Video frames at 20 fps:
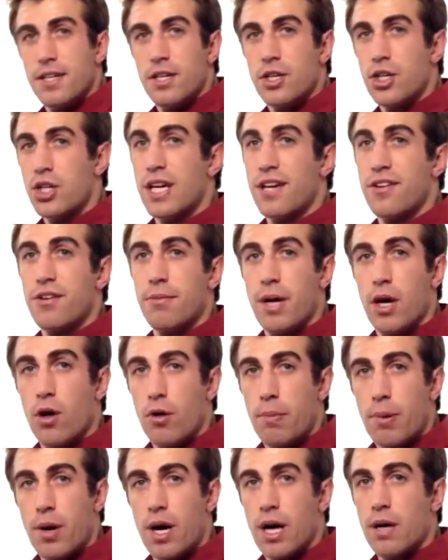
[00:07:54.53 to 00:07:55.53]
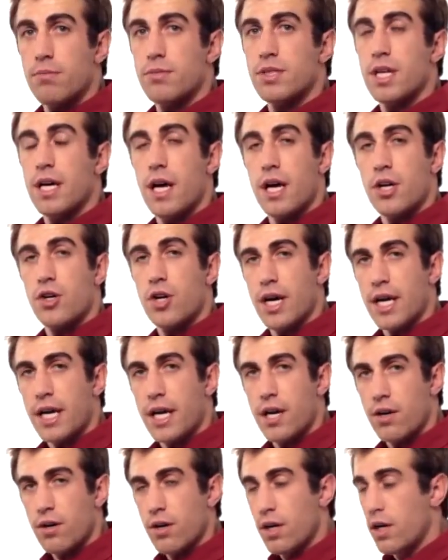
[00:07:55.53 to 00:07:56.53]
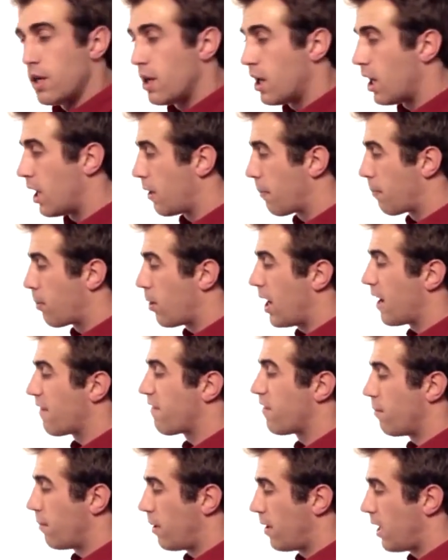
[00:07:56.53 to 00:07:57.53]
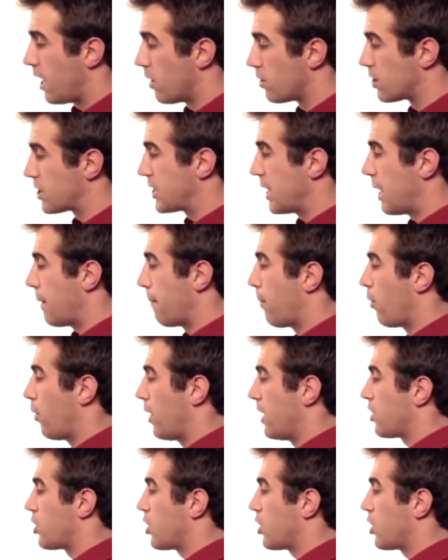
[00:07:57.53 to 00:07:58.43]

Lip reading: She has some health problems. I try to get her on the product from a health standpoint.